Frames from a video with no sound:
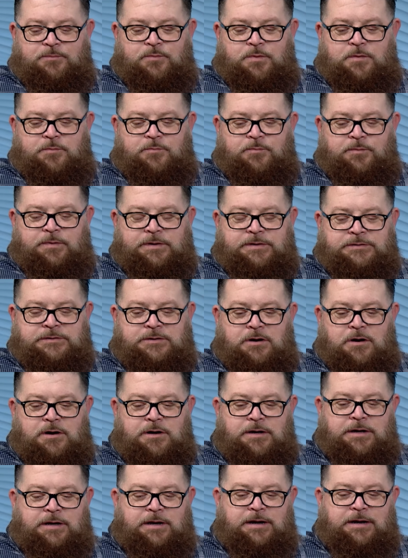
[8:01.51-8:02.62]
when we
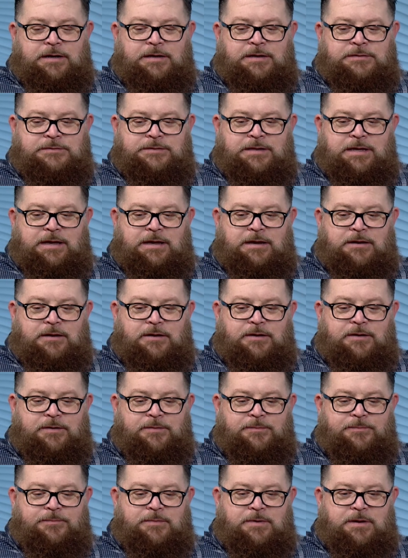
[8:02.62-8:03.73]
started, is that
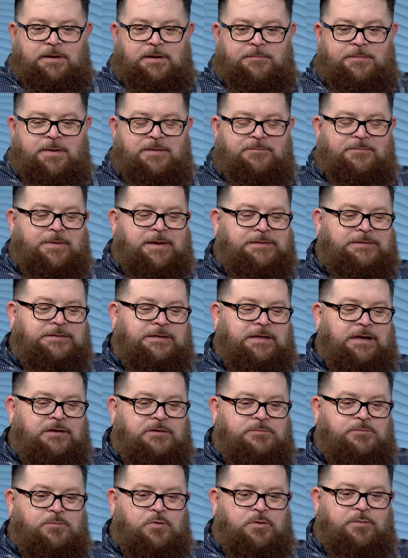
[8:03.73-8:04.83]
I'm half Mexican. I
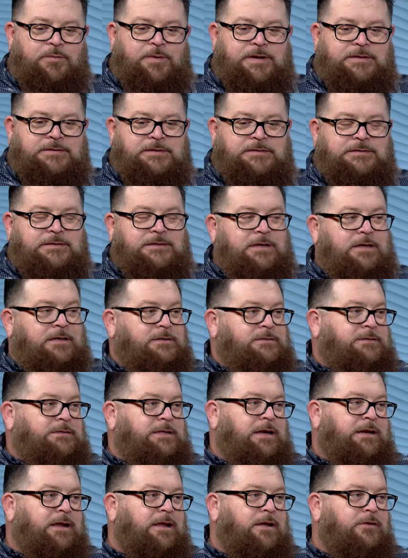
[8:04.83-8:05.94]
was born and raised in
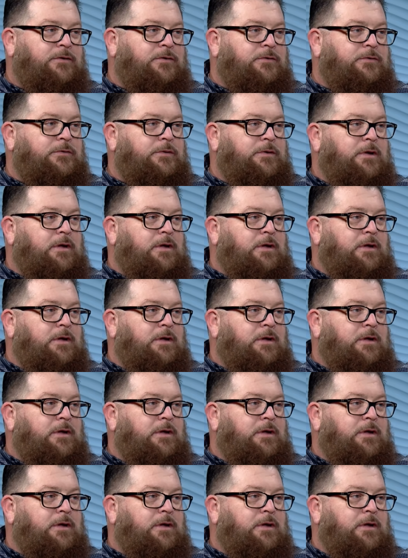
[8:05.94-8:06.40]
San Diego.